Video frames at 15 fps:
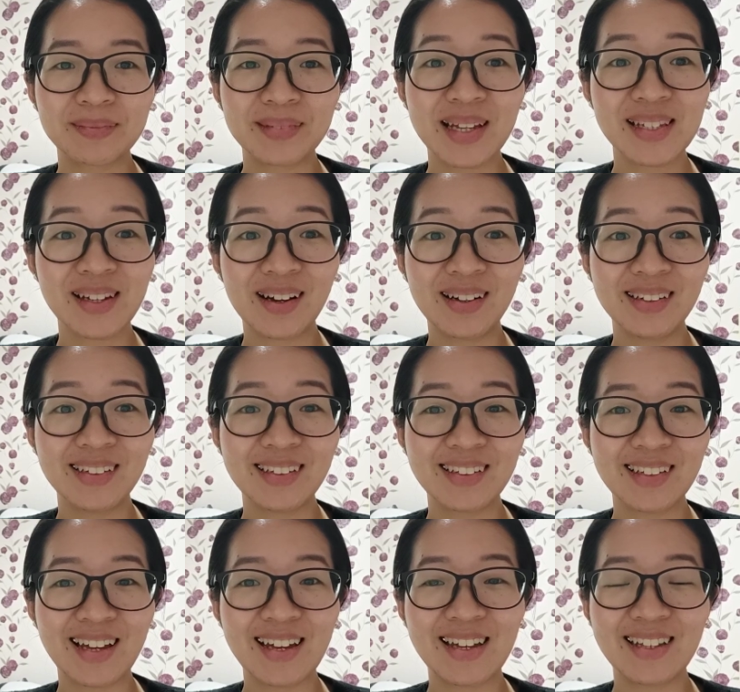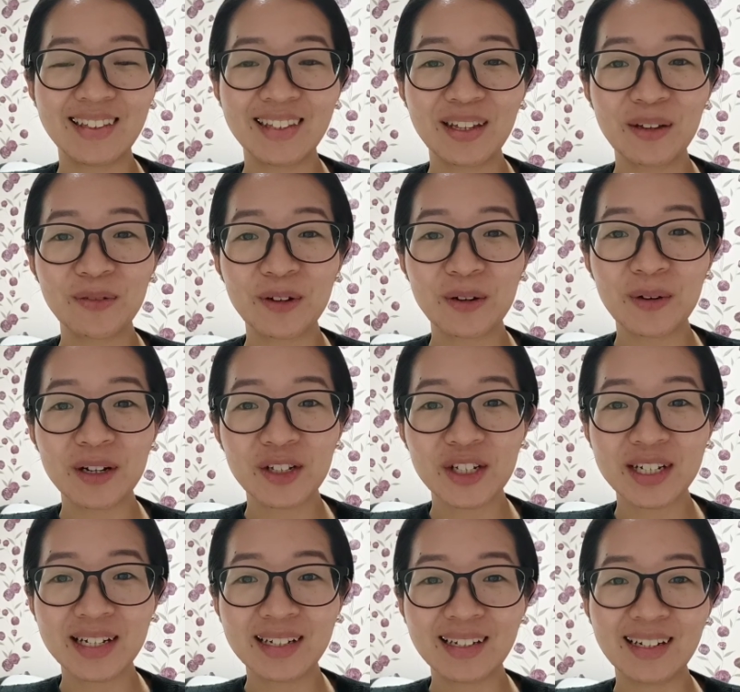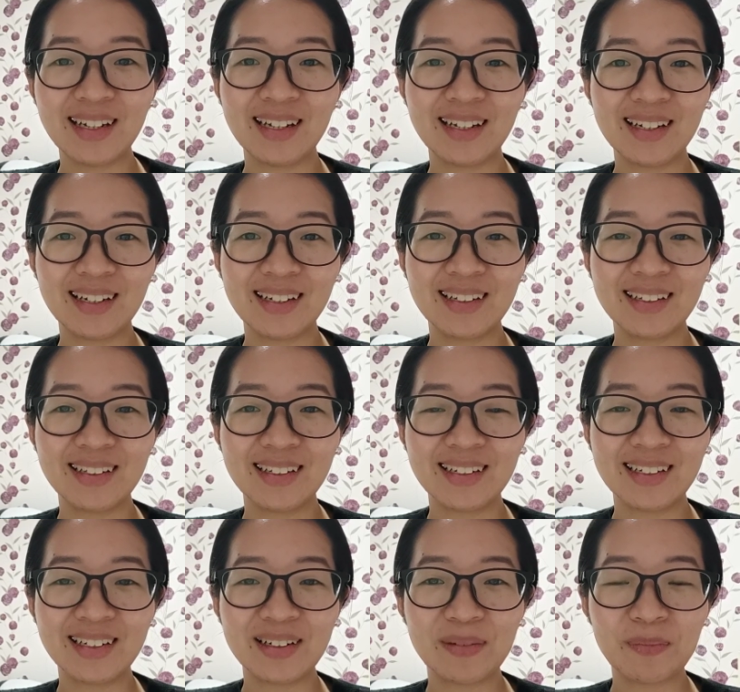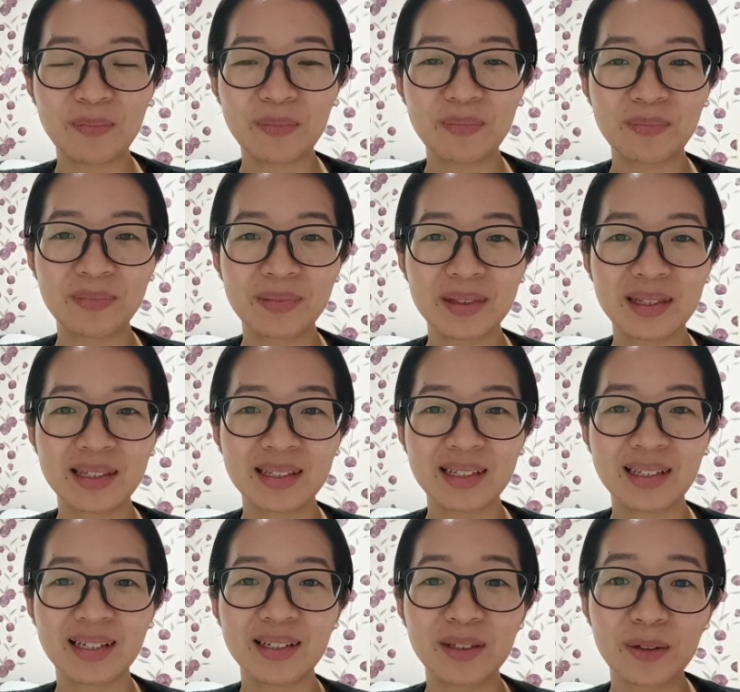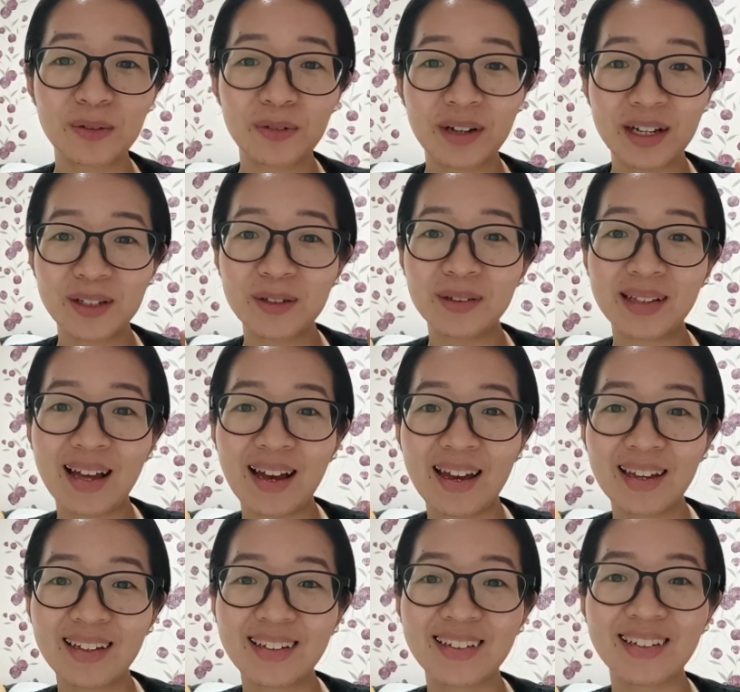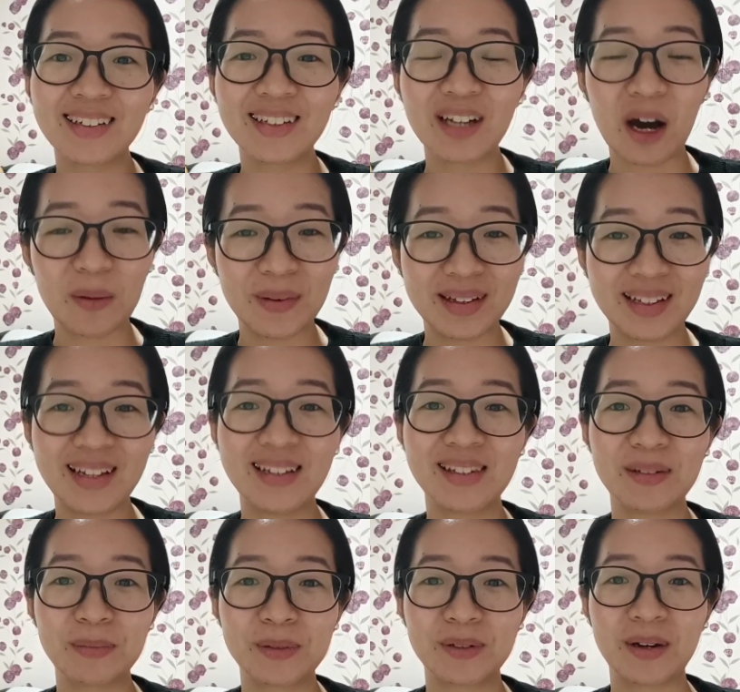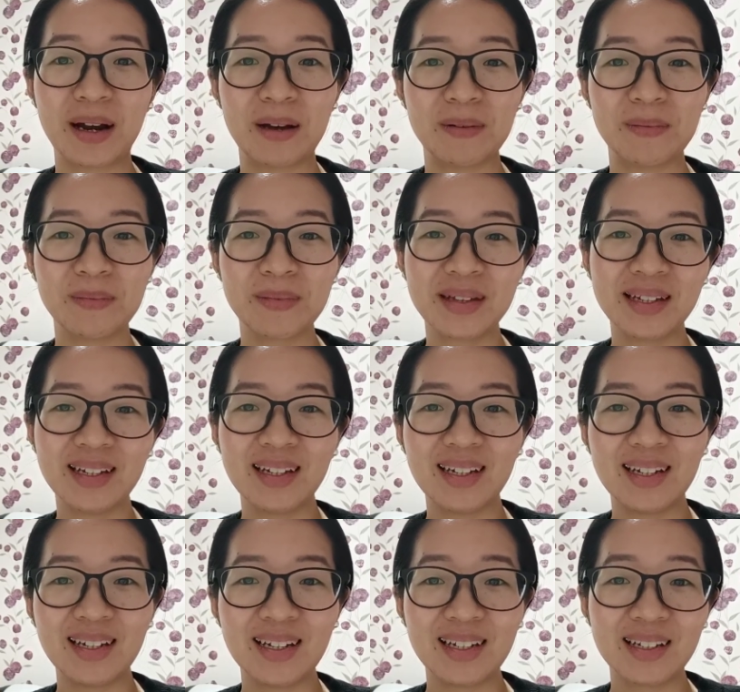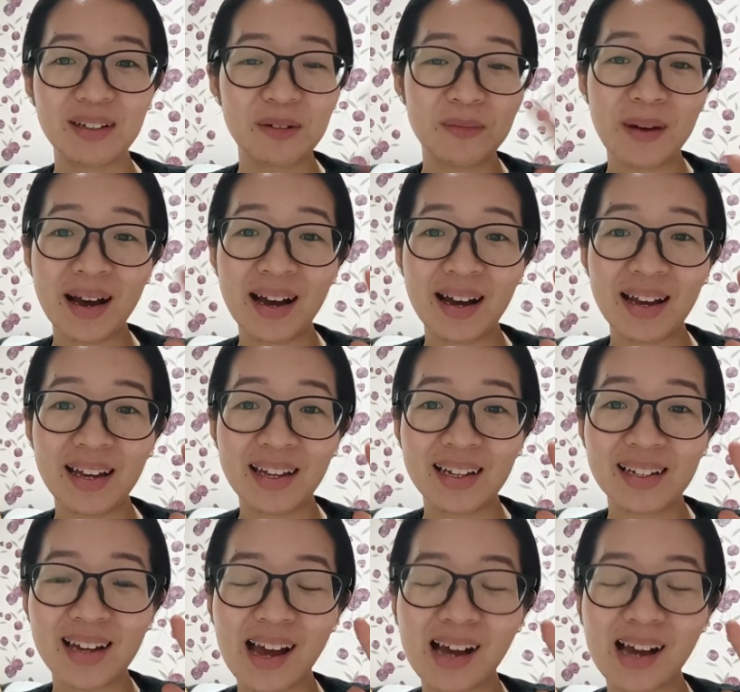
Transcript: That's all. And thank you for watching and um, don't forget to like, comment, and subscribe. Goodbye!